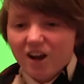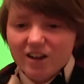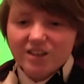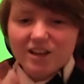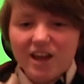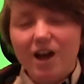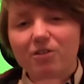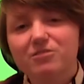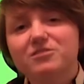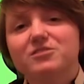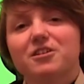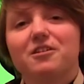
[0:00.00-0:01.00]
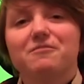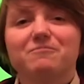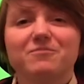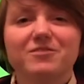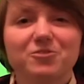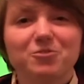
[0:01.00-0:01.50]
iron it out, so
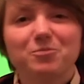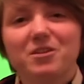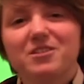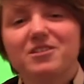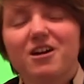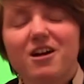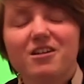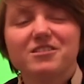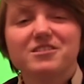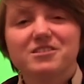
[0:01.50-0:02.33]
it's been, uh,